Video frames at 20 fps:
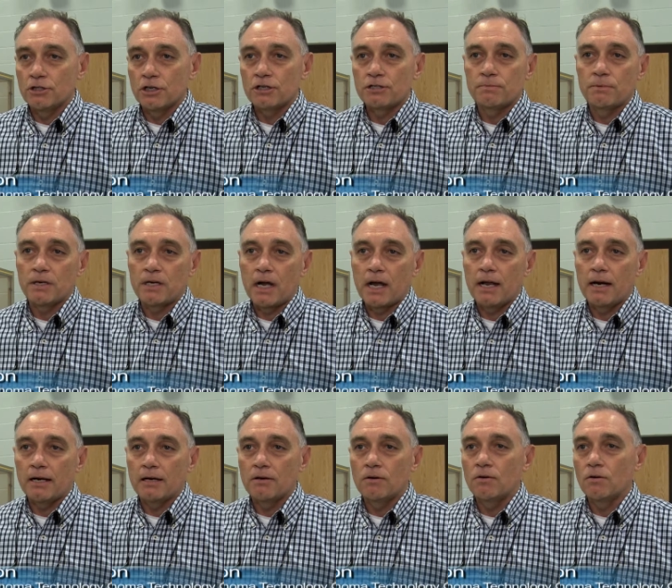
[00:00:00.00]
just
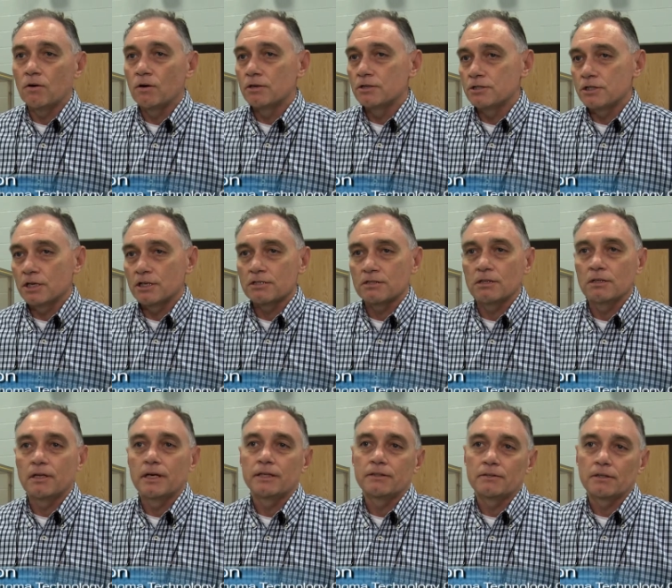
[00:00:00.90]
mechanical or just
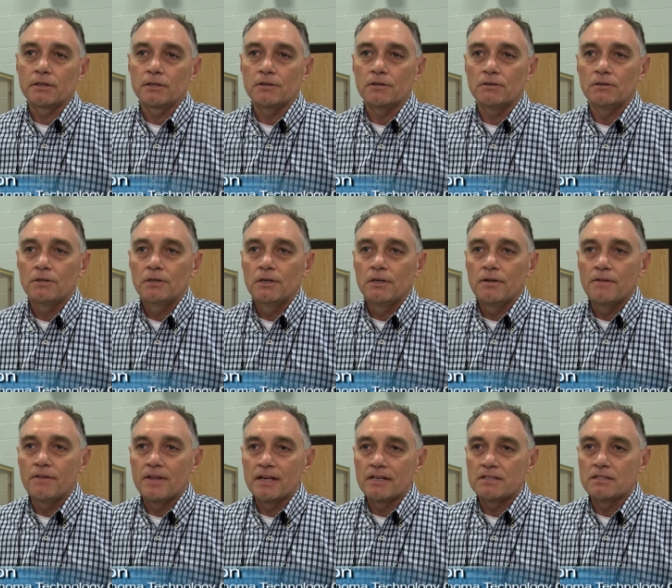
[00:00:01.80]
electrical,
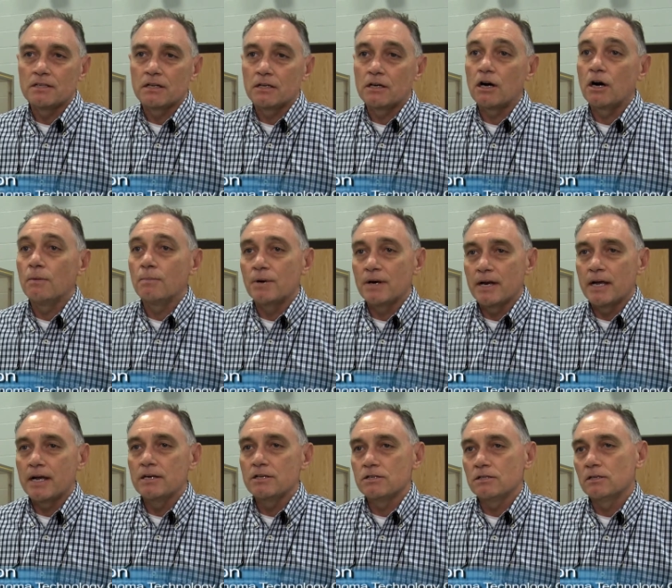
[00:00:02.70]
that's a
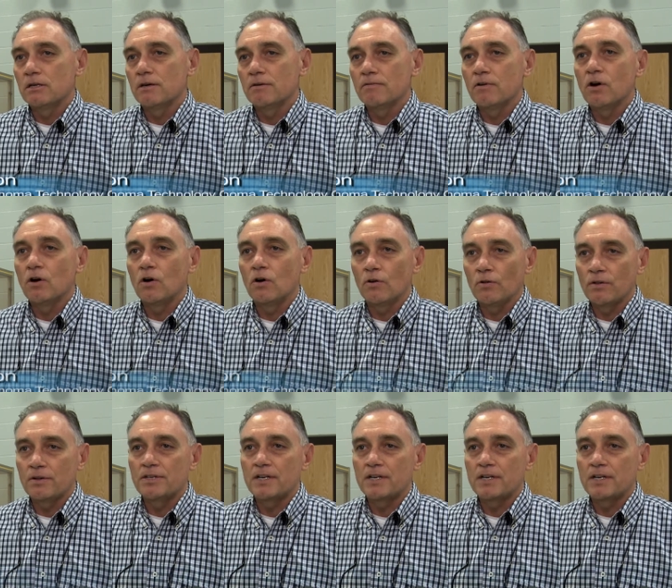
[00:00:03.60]
combination of all the